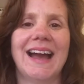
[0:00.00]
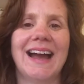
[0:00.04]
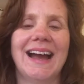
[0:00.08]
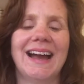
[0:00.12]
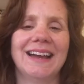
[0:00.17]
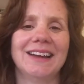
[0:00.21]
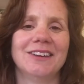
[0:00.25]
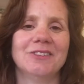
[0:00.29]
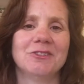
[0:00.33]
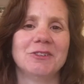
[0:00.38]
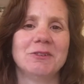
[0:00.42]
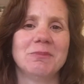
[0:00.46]

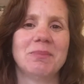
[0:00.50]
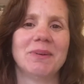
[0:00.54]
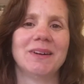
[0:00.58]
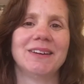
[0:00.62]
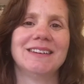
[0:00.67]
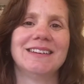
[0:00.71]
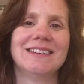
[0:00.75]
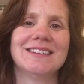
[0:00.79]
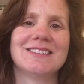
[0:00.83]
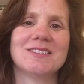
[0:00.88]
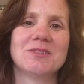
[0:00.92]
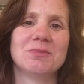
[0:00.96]
Hi
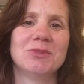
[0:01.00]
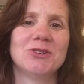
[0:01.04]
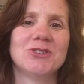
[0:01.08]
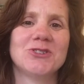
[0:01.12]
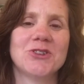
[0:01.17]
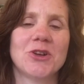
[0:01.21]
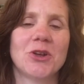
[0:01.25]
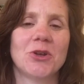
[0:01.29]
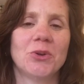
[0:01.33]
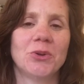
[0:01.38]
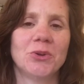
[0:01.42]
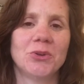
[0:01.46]
everybody, it's
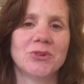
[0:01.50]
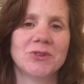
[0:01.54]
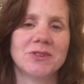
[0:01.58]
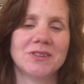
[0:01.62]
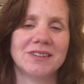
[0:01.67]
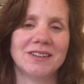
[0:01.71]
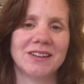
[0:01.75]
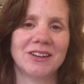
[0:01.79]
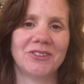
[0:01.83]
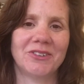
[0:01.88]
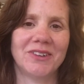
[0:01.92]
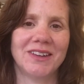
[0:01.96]
Michelle
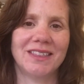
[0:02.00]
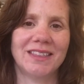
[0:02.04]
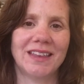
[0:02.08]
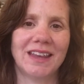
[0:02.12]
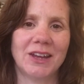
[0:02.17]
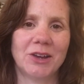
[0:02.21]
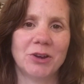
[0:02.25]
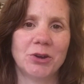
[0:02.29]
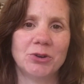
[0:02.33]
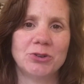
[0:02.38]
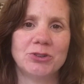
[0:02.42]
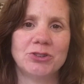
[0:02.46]
Olson at
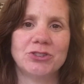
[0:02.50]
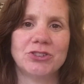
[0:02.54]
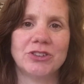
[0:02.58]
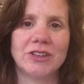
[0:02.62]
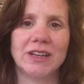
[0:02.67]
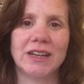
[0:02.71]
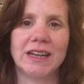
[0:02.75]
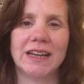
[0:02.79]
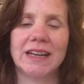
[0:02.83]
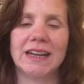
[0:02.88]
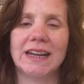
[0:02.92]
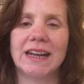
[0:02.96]
Greenlight
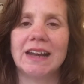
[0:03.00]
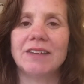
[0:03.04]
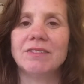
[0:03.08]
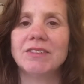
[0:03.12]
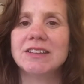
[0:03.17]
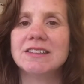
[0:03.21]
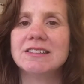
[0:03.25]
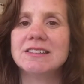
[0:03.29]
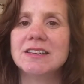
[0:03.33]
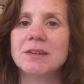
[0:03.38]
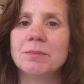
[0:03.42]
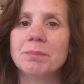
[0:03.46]
Coaching, and I have
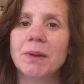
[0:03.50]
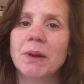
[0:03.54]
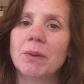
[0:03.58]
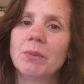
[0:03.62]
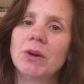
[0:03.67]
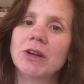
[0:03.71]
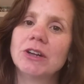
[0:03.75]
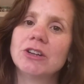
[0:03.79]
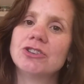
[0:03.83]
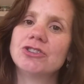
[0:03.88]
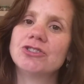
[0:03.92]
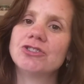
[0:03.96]
a tip I
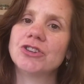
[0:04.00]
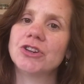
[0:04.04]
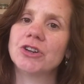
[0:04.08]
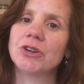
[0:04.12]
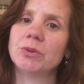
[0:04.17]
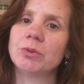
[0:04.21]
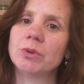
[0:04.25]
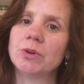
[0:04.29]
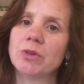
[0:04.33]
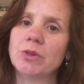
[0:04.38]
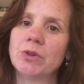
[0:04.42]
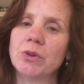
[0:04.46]
want to
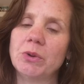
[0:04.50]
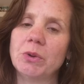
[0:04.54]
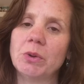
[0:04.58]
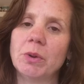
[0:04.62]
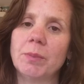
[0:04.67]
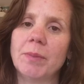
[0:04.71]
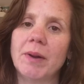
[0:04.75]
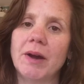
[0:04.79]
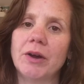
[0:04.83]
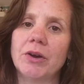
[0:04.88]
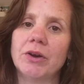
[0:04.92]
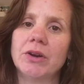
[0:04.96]
share with you
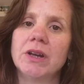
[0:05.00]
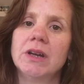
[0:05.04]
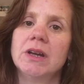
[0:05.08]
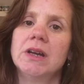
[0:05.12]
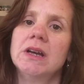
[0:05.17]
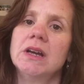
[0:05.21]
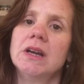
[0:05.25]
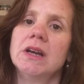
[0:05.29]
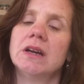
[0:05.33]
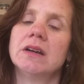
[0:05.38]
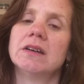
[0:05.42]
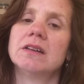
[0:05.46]
about
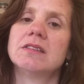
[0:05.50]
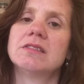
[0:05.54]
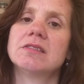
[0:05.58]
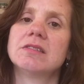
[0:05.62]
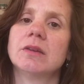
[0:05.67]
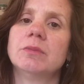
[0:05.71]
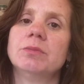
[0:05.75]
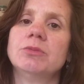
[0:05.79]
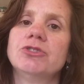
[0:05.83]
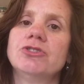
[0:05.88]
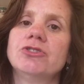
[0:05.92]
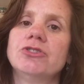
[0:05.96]

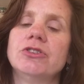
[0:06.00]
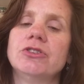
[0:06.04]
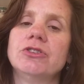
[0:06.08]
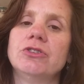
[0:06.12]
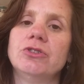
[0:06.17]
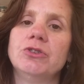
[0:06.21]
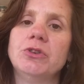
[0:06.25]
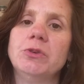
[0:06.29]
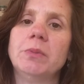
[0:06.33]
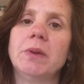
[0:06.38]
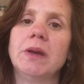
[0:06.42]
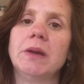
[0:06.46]

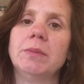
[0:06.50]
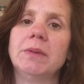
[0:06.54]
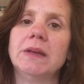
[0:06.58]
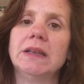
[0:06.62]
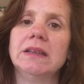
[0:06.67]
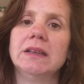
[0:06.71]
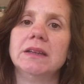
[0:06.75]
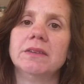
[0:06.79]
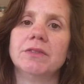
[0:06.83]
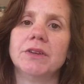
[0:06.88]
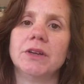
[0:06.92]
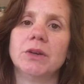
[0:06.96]
assumptions you may be
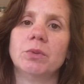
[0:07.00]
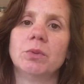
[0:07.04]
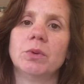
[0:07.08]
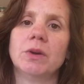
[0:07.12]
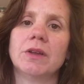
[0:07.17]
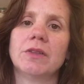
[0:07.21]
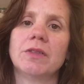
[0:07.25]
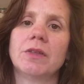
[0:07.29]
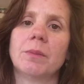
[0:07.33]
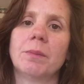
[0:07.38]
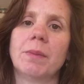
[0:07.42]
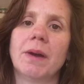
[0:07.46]
living
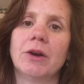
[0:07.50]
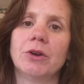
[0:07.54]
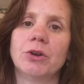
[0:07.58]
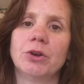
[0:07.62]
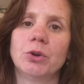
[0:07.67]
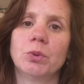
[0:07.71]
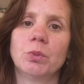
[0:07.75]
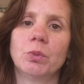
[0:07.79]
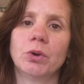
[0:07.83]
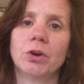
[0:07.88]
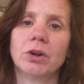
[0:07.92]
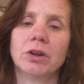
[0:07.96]
with about
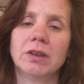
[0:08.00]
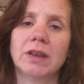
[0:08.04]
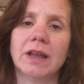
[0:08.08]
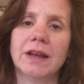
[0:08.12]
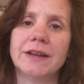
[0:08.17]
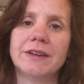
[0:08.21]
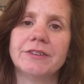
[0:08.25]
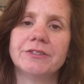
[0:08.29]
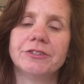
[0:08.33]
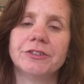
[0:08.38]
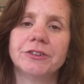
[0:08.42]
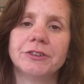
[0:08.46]
your work
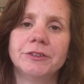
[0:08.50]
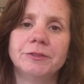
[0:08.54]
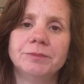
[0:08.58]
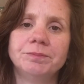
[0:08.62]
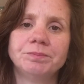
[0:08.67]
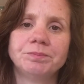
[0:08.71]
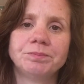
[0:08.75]
life.